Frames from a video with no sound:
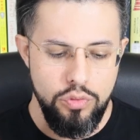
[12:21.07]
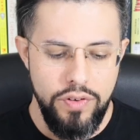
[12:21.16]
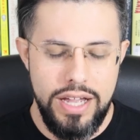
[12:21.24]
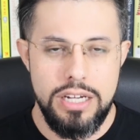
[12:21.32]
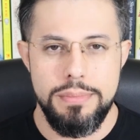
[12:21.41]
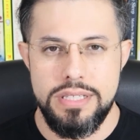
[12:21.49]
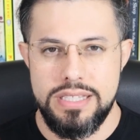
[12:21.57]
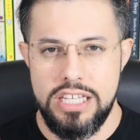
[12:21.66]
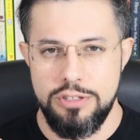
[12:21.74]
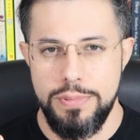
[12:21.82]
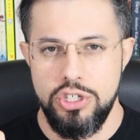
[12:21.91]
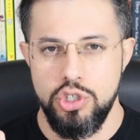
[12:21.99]
vitamins
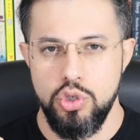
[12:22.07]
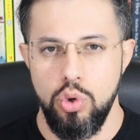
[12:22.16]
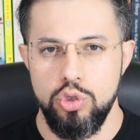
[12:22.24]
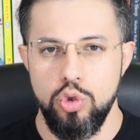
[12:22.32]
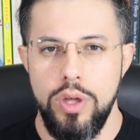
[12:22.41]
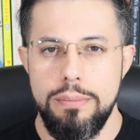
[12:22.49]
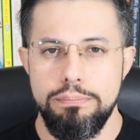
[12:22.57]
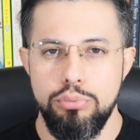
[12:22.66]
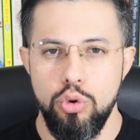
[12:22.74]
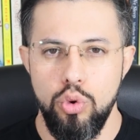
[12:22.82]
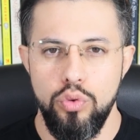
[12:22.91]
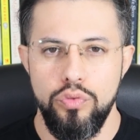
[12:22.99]
that's been shown to
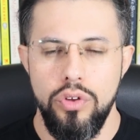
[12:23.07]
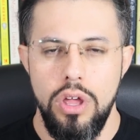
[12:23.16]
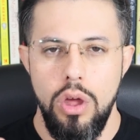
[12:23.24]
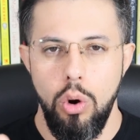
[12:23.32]
improve